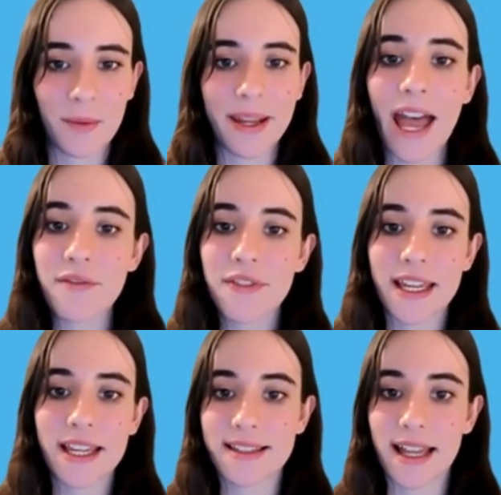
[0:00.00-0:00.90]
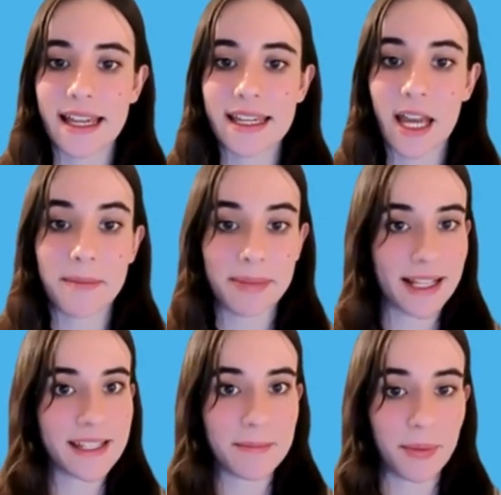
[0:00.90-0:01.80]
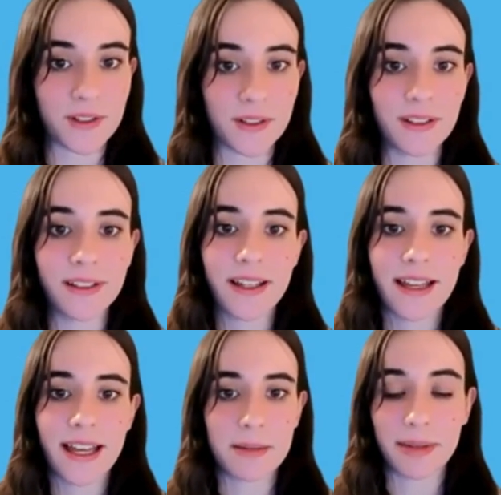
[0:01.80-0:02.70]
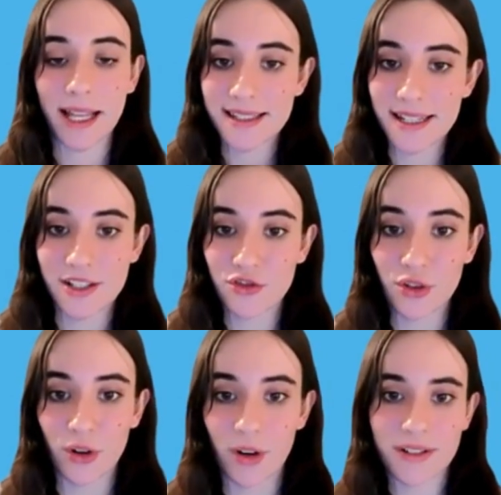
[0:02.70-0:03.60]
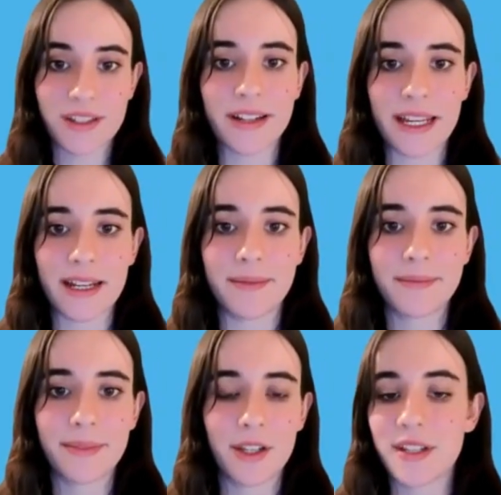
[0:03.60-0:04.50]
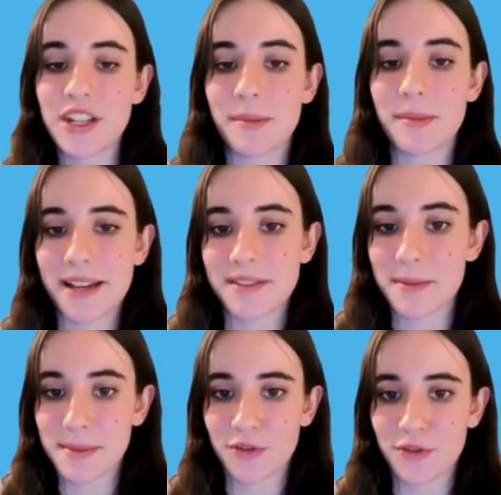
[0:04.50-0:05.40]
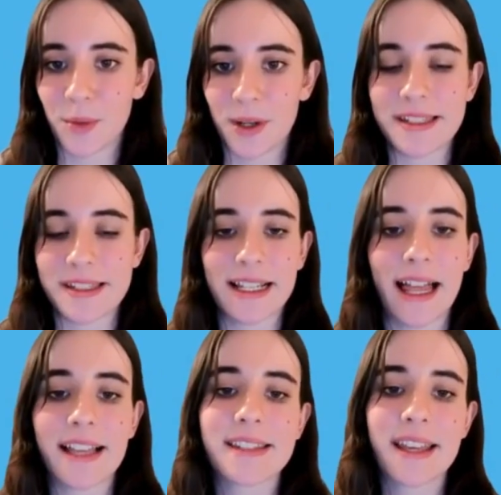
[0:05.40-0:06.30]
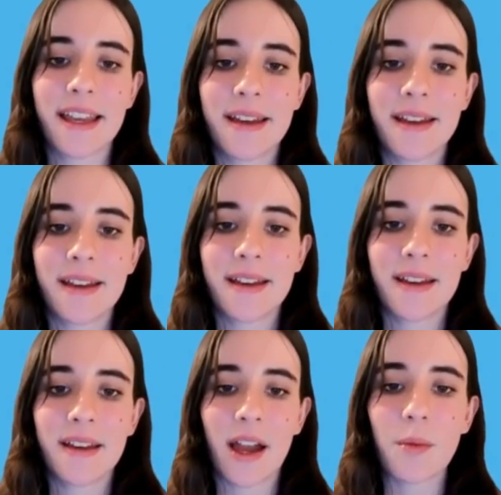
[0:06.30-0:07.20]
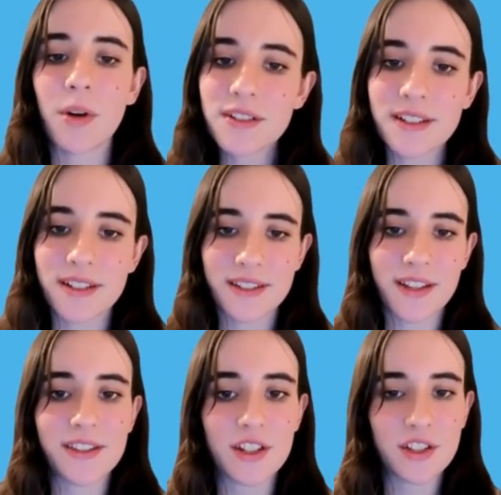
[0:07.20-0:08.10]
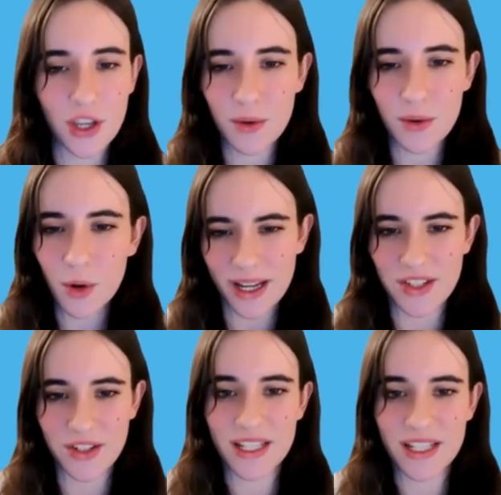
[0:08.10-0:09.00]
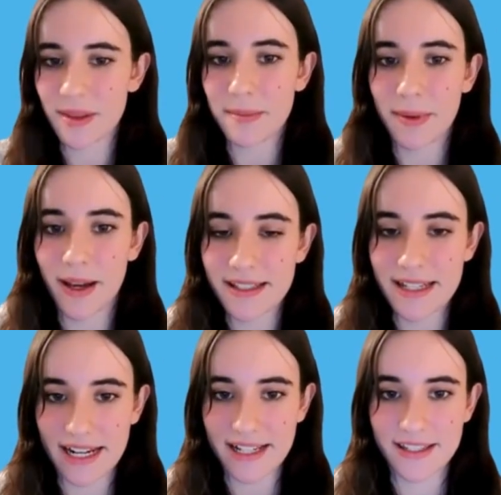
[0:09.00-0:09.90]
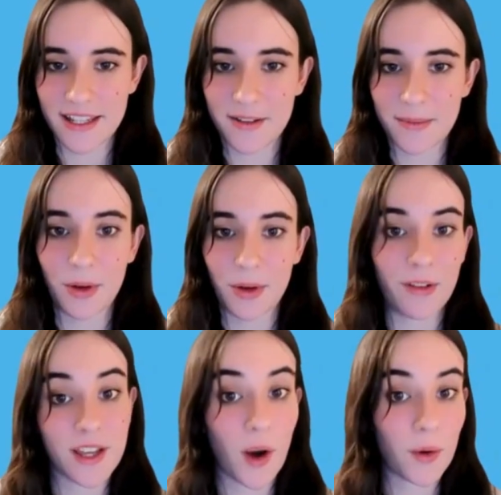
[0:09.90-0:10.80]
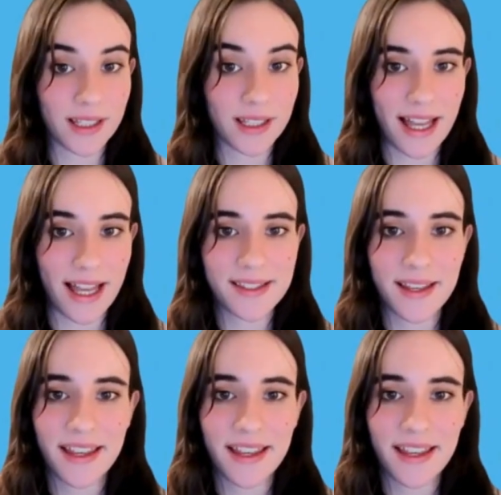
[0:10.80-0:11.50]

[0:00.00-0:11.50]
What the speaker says: We have things like a plastic bottle and a plastic straw on screen. Your teacher might have some different ones in class. I want you to discuss 2 questions with the person next to you, or as a whole class.